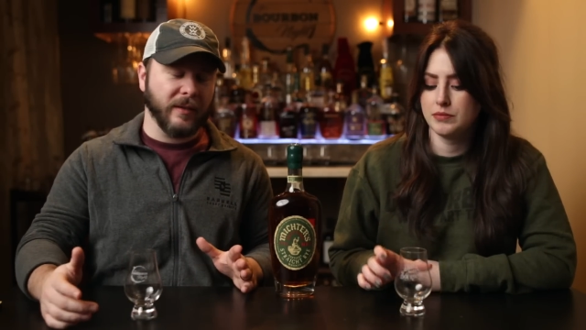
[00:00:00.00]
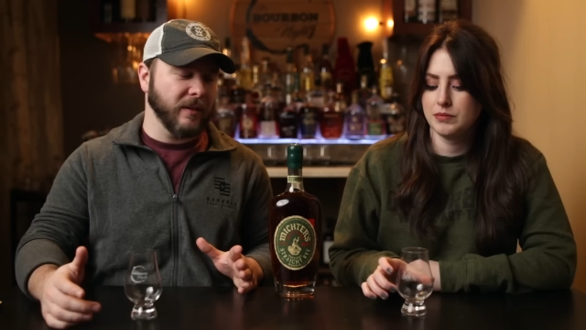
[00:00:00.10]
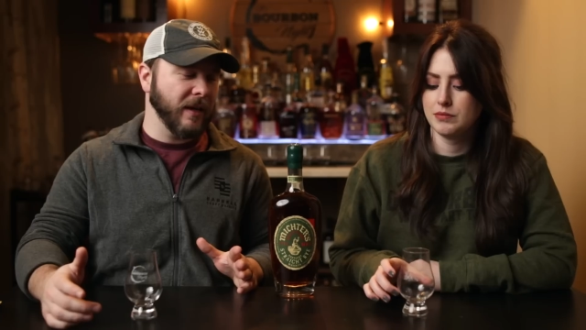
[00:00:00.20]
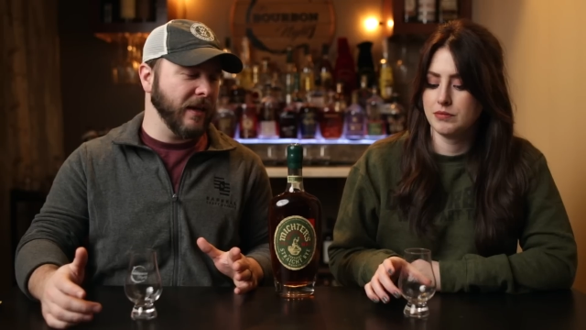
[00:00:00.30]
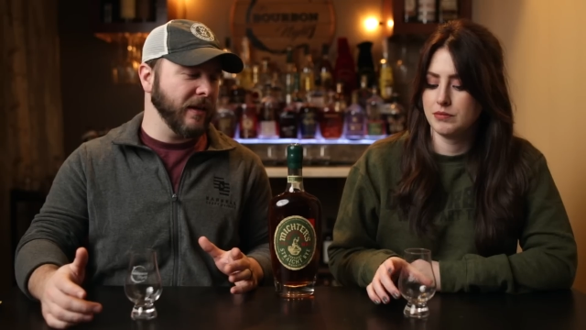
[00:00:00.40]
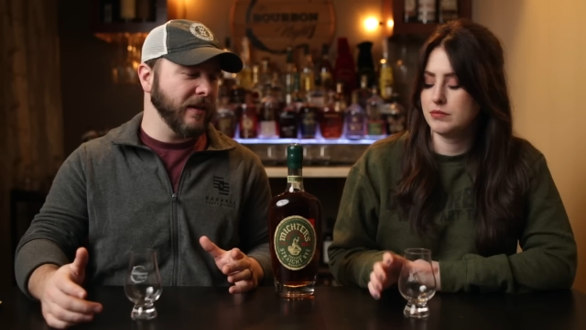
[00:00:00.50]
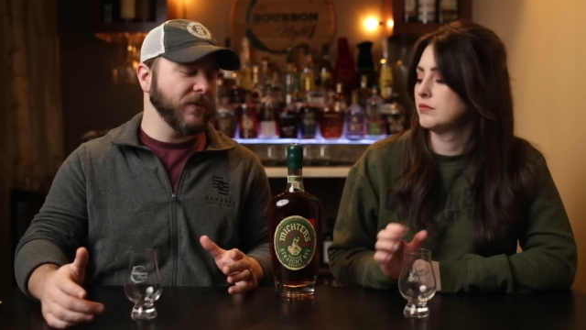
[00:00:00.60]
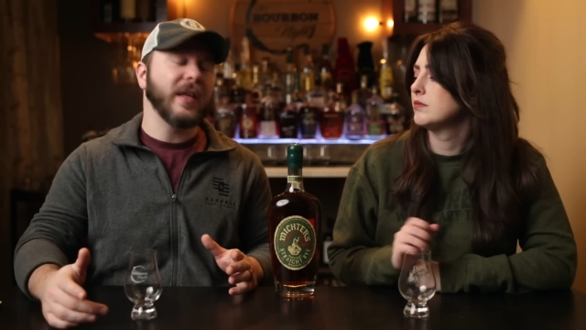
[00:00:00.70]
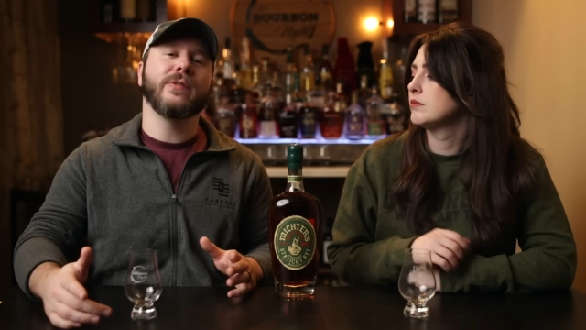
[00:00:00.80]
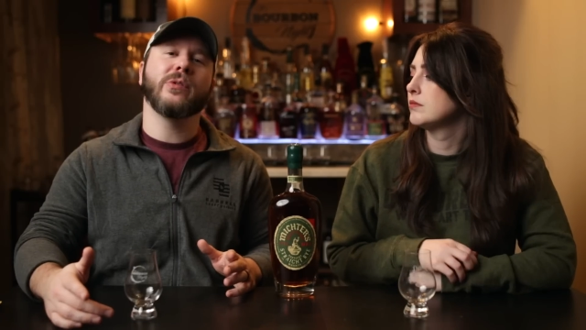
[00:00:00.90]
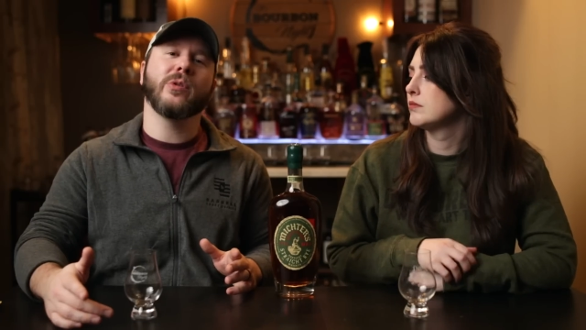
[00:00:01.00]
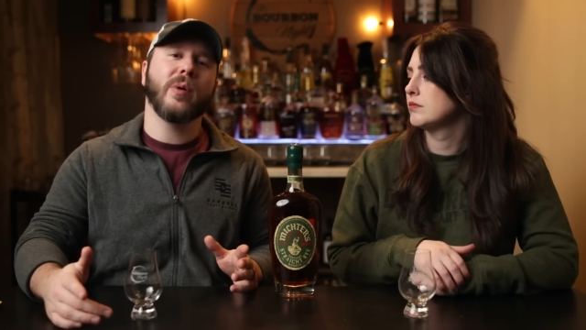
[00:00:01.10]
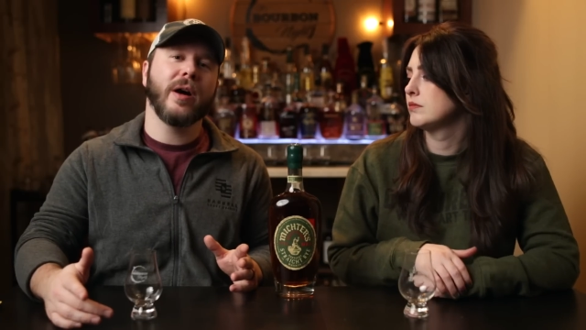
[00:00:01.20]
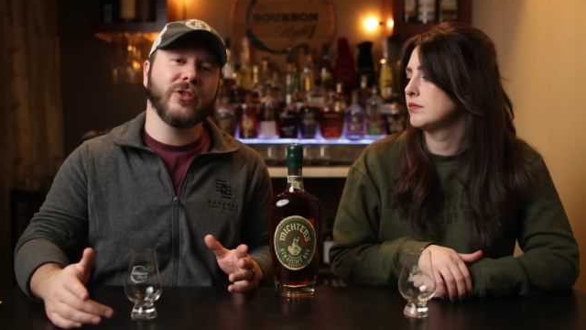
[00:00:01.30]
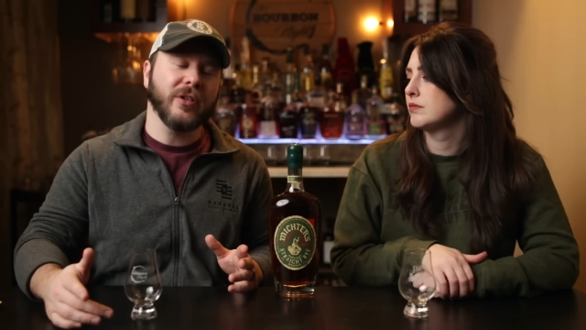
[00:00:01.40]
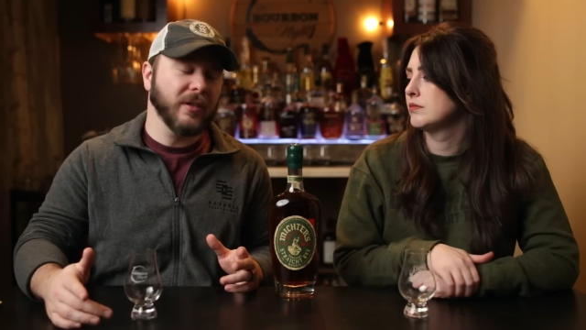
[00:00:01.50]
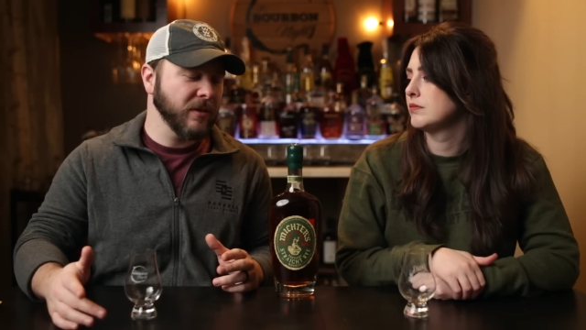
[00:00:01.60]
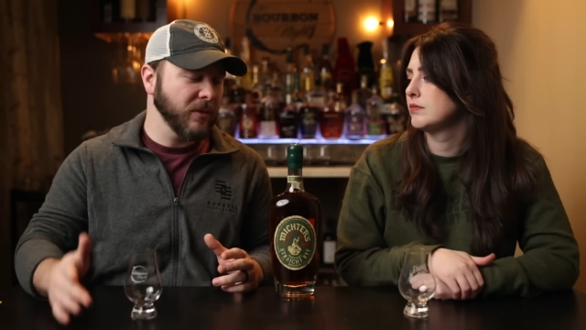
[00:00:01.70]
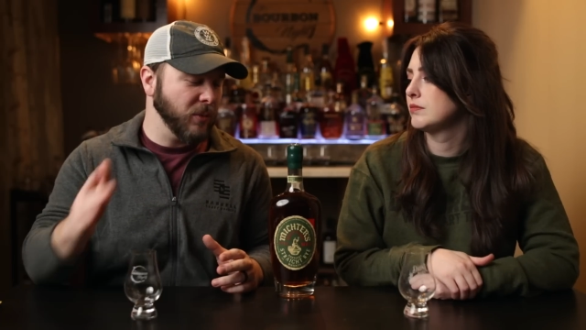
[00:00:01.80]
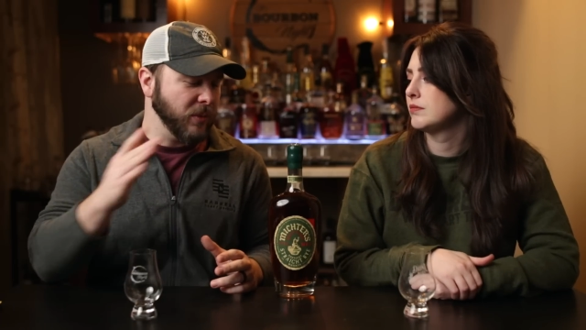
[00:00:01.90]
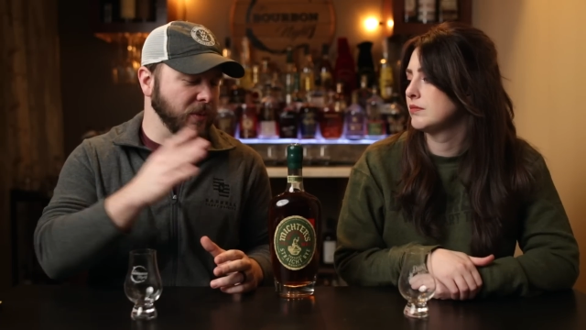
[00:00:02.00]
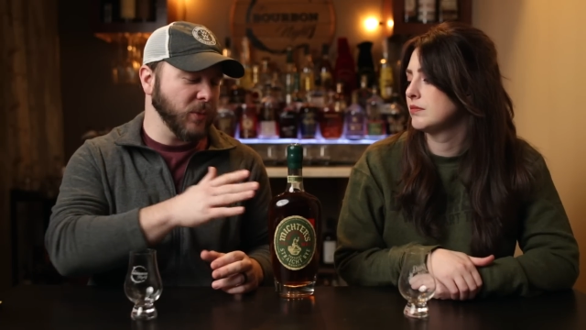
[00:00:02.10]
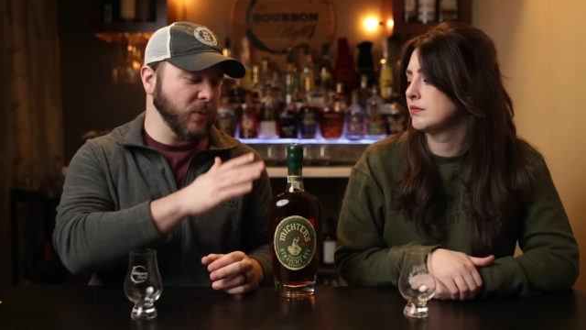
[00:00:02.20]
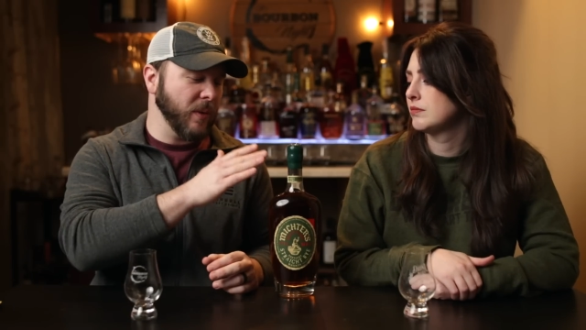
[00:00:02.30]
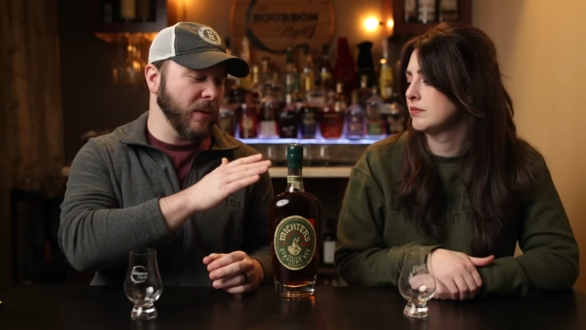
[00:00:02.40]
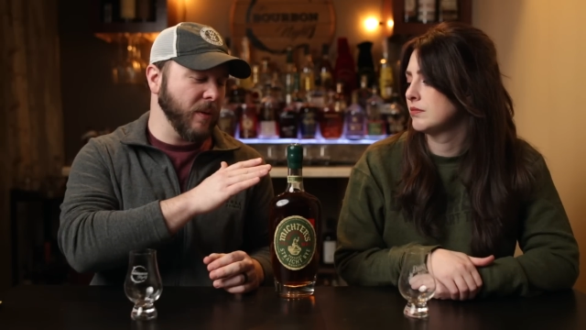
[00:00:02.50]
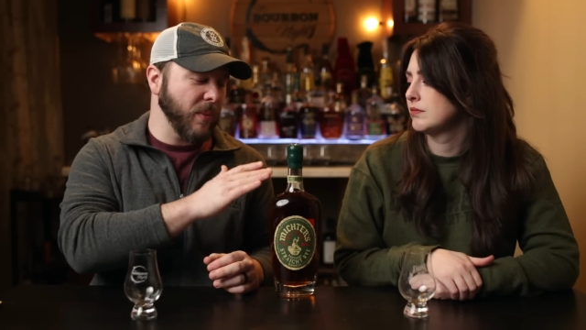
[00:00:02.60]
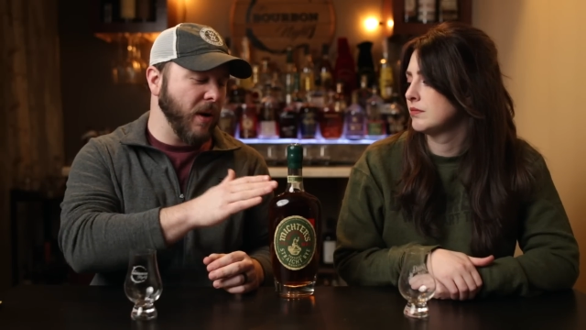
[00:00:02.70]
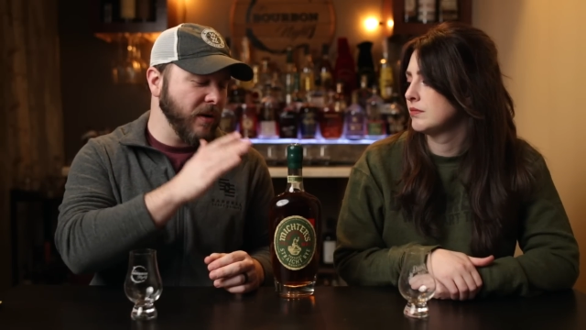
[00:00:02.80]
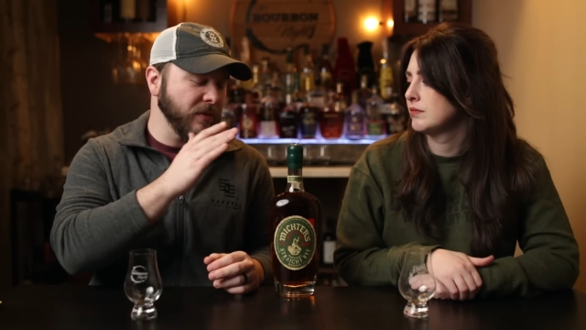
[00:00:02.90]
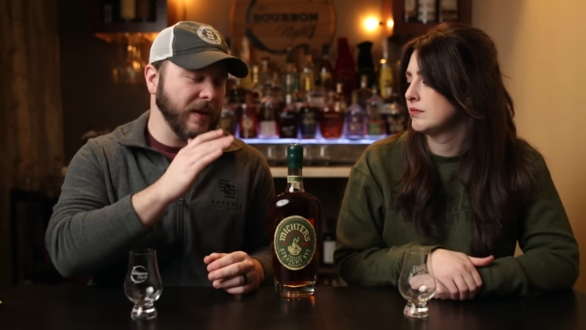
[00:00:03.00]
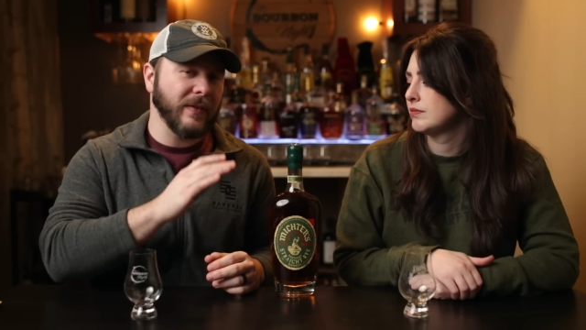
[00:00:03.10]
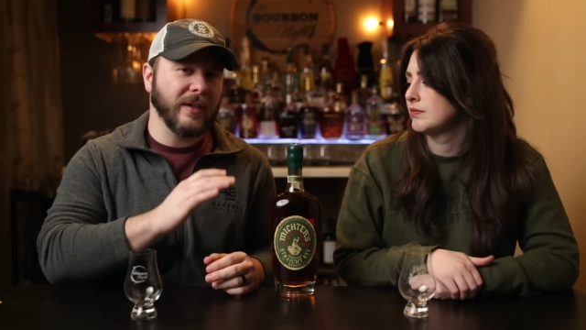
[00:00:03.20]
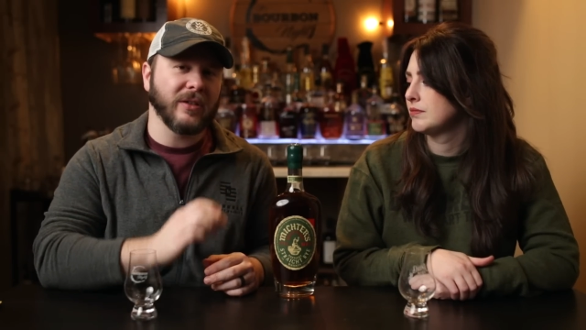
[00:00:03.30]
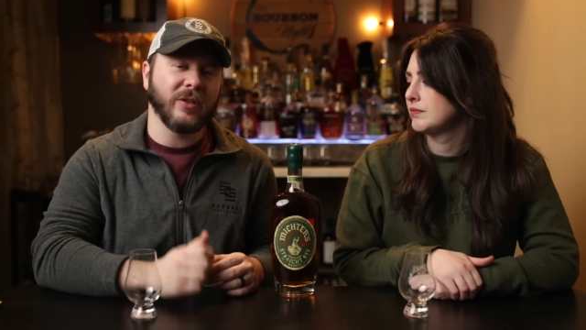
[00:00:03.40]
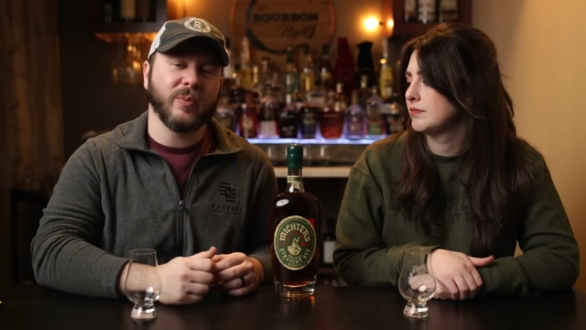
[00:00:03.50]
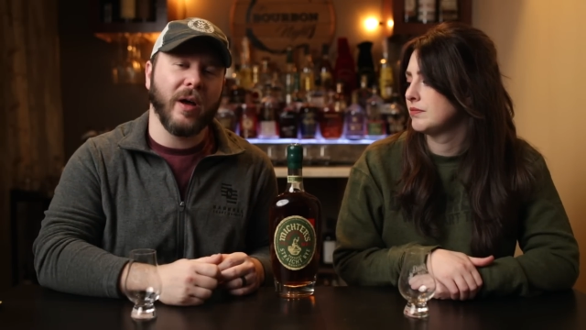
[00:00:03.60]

Speaker 1: and and if any of you are watching who was a part of giving us this